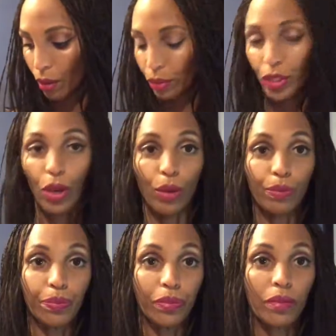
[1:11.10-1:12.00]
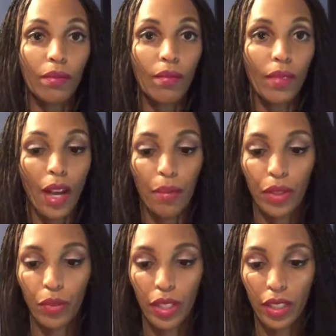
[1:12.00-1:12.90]
So I'm
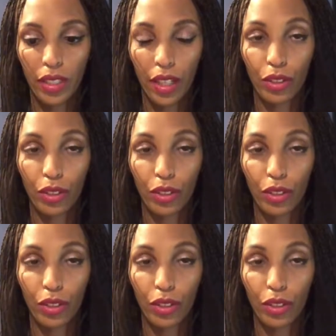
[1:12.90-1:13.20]
gonna read this here.